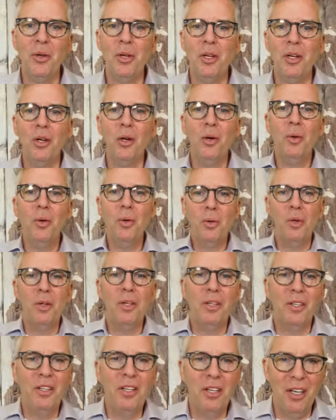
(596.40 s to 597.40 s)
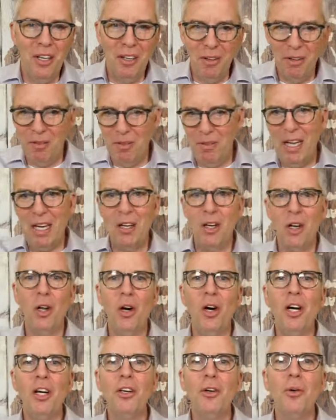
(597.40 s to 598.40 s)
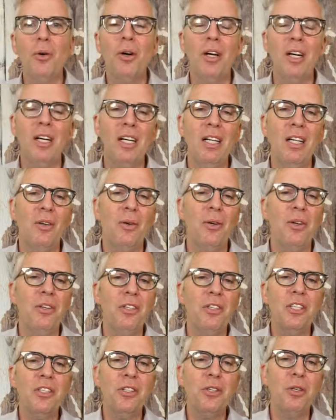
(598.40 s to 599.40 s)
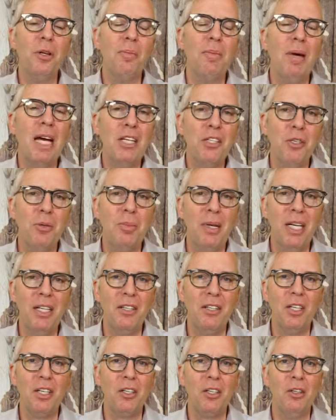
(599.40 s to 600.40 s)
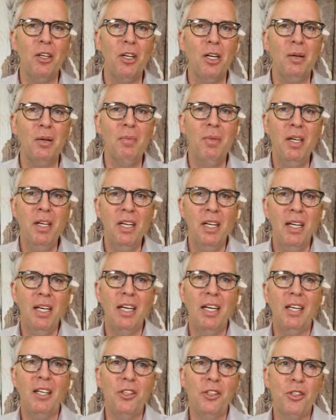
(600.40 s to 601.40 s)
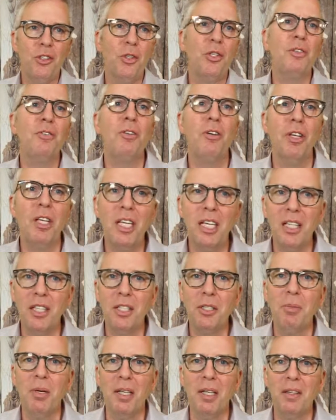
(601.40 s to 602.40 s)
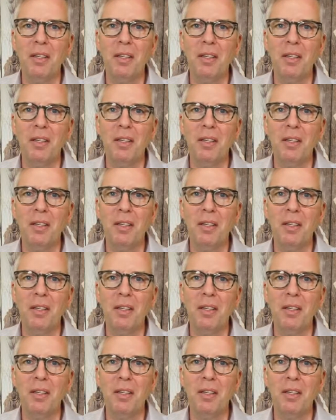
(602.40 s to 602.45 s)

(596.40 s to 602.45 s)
go to that long URL, or you just go to mastermind.com and search for Ian Smith.